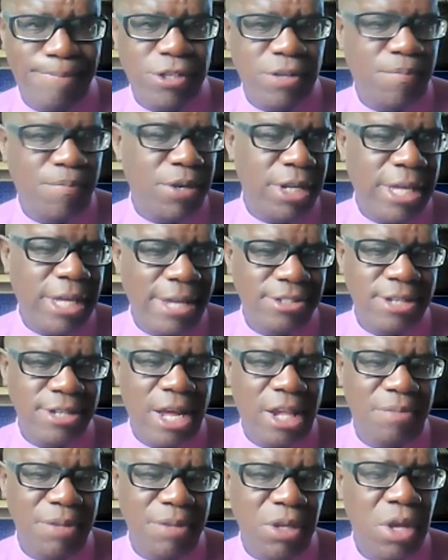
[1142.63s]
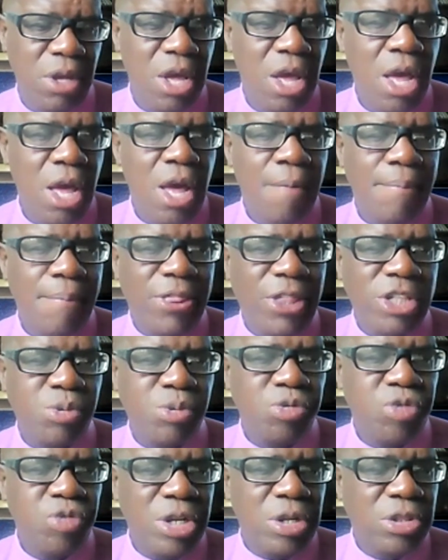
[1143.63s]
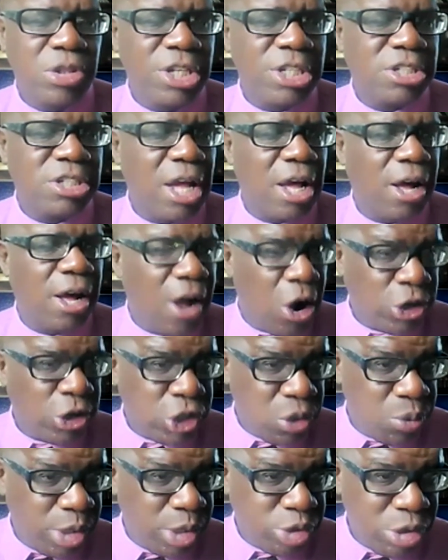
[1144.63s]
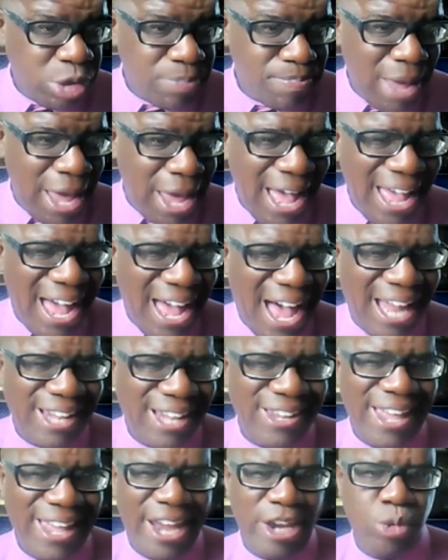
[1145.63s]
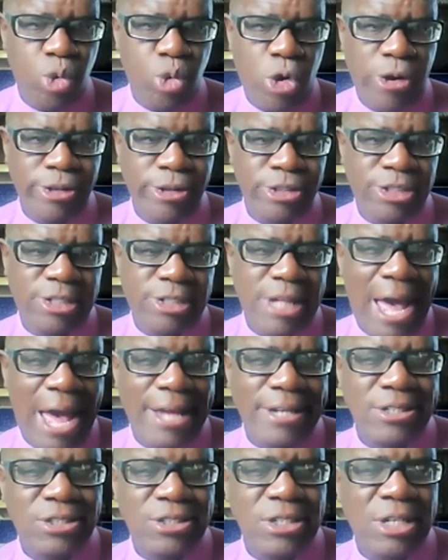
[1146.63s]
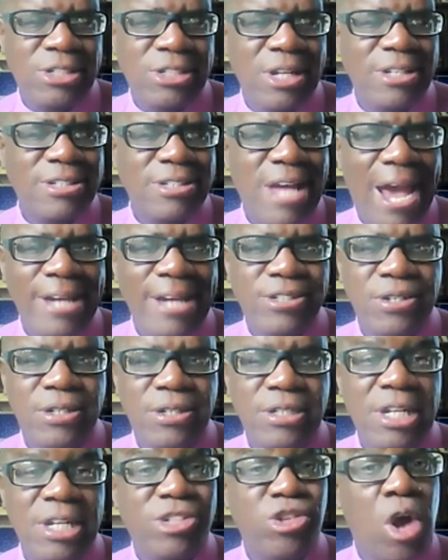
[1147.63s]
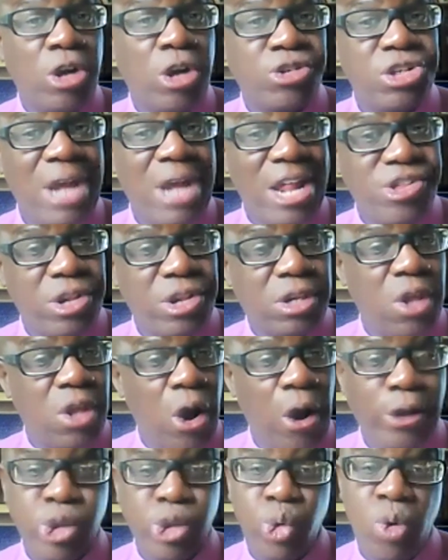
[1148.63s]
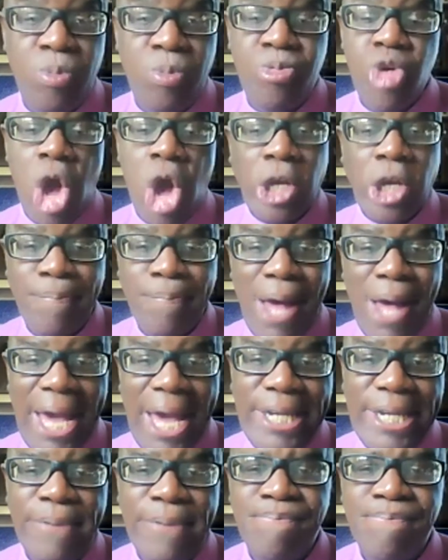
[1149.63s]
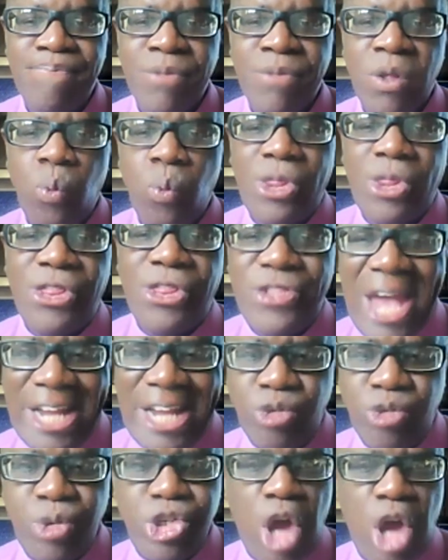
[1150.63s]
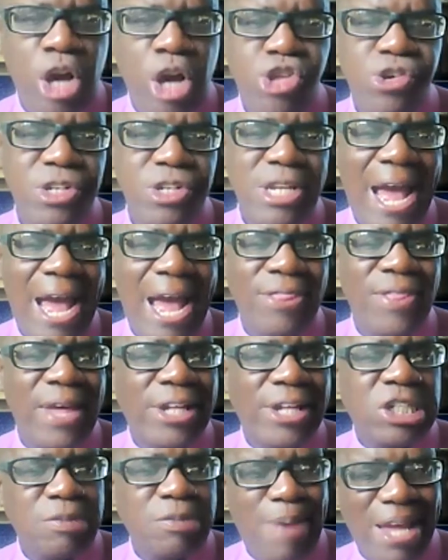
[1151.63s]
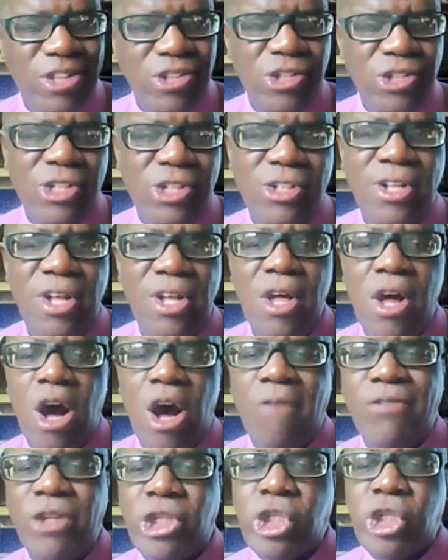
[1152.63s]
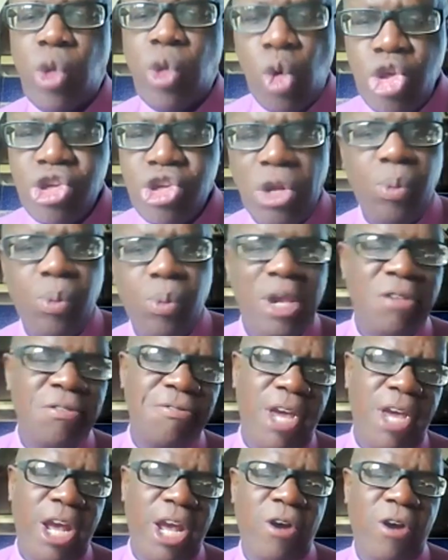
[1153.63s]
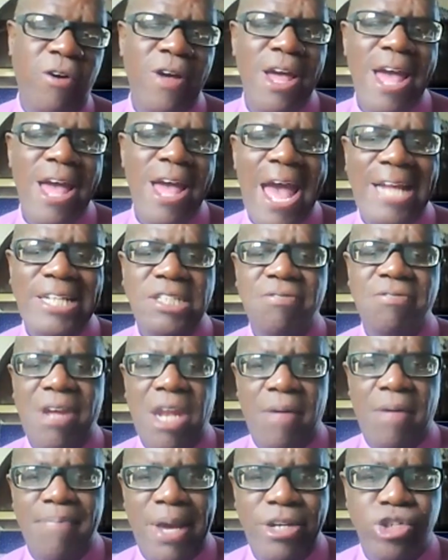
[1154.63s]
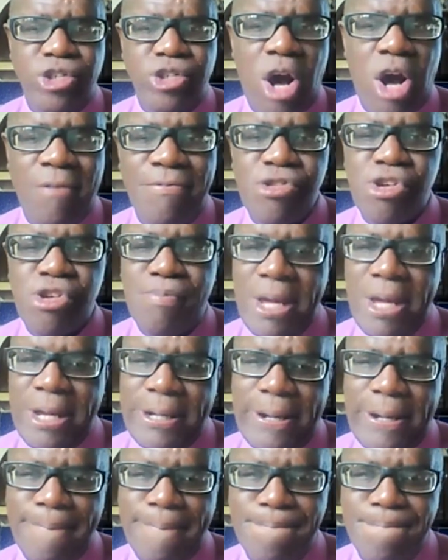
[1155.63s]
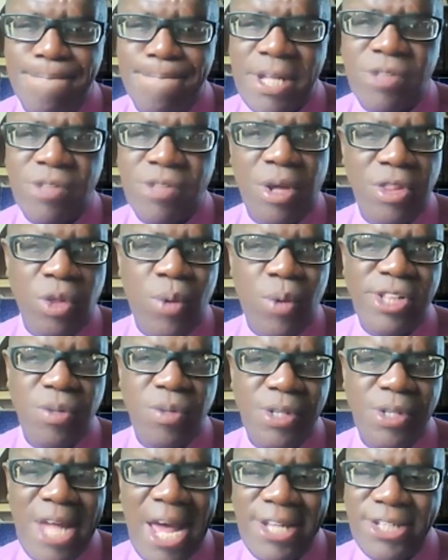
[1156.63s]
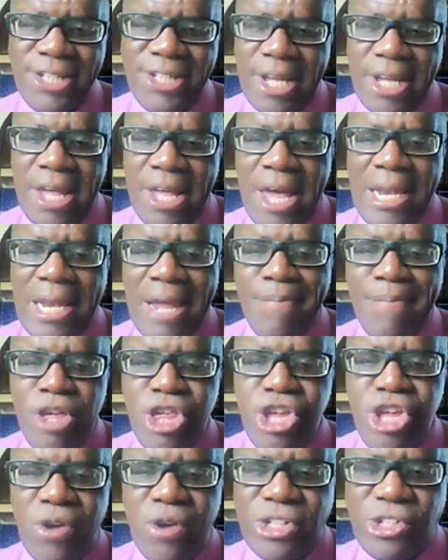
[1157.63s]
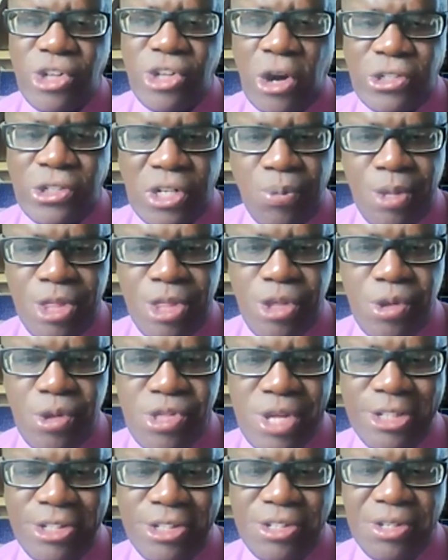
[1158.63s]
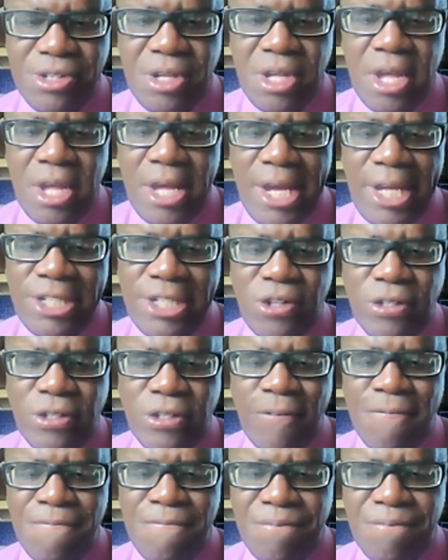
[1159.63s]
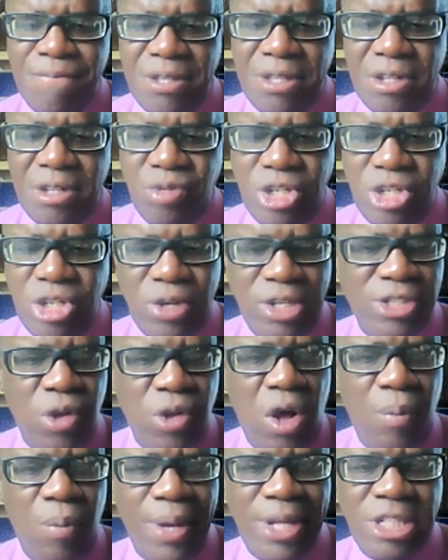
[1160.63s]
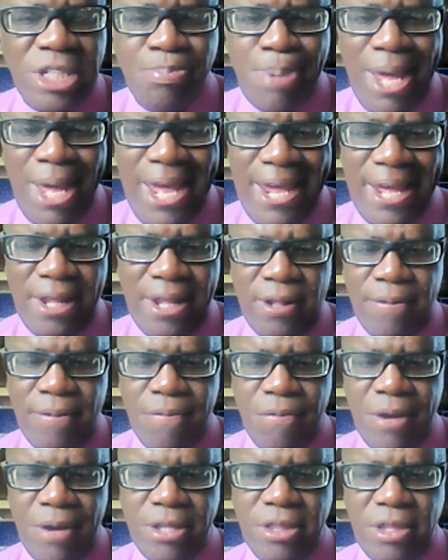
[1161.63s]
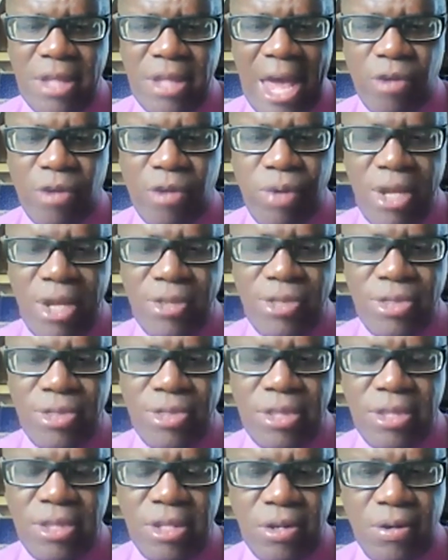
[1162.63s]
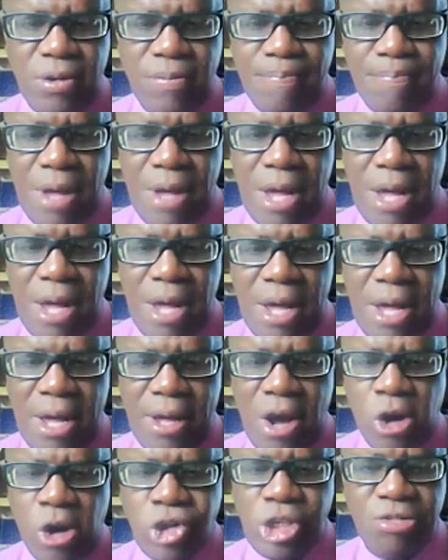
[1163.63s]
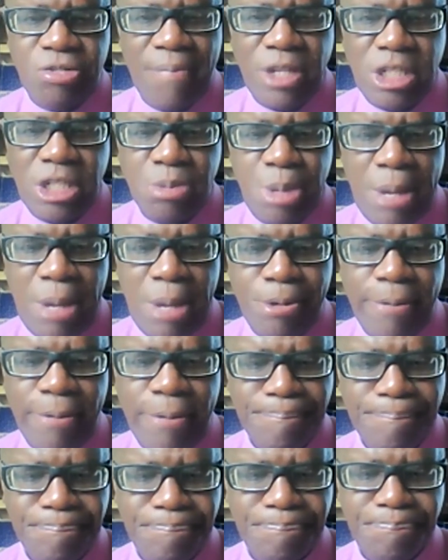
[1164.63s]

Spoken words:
Somebody can tell me. But this article was written by Al Edwards, and it's entitled, "Is Dr. Nigel Clark Too Preoccupied with Debt Reduction at the Expense of the Social Welfare and Development of Jamaica?" That's what the question was asking. Let me share this article with you just to, it's sort of, it's always pale when I read, articles from this paper.